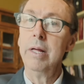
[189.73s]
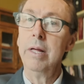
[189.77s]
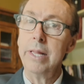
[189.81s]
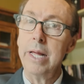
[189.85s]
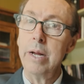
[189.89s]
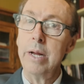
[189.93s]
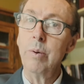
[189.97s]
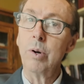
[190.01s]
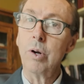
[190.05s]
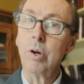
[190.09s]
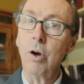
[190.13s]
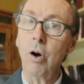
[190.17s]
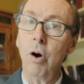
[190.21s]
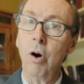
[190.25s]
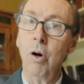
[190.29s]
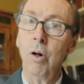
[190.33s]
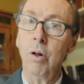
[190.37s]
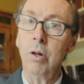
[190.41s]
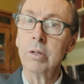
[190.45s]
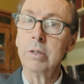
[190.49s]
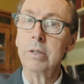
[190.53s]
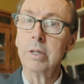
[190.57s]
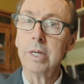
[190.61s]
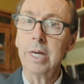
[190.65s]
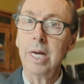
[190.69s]
They were
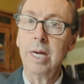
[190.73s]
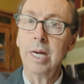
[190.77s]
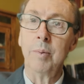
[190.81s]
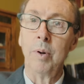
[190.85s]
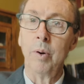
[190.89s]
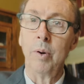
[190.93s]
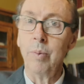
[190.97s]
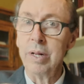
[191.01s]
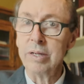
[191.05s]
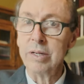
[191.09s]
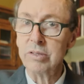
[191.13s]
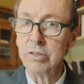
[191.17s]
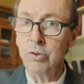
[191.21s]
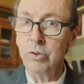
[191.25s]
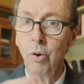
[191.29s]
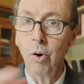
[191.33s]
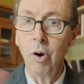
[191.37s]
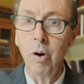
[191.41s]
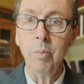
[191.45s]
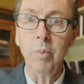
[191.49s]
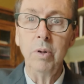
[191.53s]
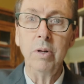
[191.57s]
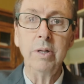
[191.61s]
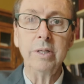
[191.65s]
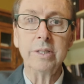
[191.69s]
called kingmen. It's
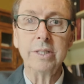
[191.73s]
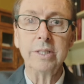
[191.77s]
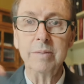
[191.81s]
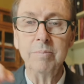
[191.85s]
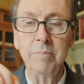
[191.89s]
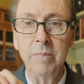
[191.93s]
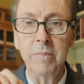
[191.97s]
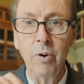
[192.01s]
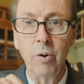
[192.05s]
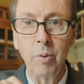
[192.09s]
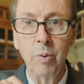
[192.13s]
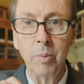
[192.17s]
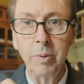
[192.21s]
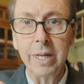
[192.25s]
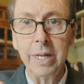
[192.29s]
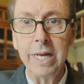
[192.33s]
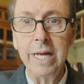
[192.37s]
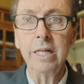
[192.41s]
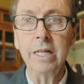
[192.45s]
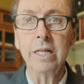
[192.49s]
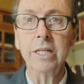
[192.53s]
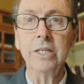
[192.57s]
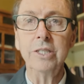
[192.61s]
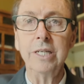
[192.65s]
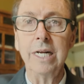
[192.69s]
normal, it's normal
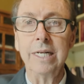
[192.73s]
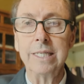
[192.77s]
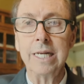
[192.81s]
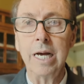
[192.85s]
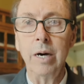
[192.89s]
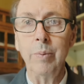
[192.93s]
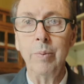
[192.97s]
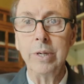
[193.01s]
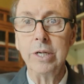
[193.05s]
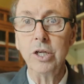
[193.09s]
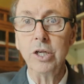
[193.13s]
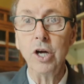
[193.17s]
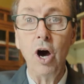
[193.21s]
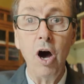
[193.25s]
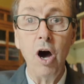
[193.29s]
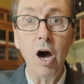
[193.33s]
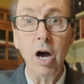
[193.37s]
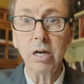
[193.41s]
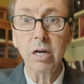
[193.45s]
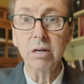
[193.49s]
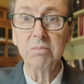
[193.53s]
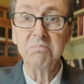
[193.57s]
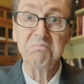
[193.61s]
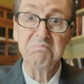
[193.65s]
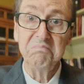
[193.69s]
English, that's how we
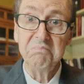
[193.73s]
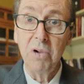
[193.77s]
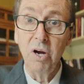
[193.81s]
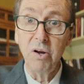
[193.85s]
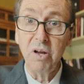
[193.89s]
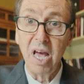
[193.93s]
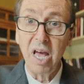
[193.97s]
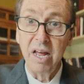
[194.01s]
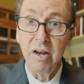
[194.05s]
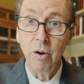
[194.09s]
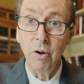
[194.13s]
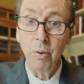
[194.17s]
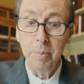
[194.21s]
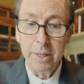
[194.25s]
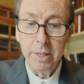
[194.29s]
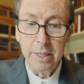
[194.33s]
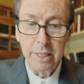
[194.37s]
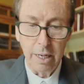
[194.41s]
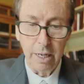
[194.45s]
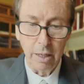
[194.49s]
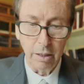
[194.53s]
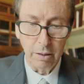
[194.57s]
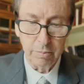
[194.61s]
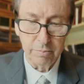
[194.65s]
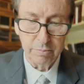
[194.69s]
talk. Okay, no big
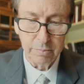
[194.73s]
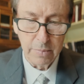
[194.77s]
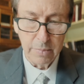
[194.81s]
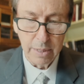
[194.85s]
deal.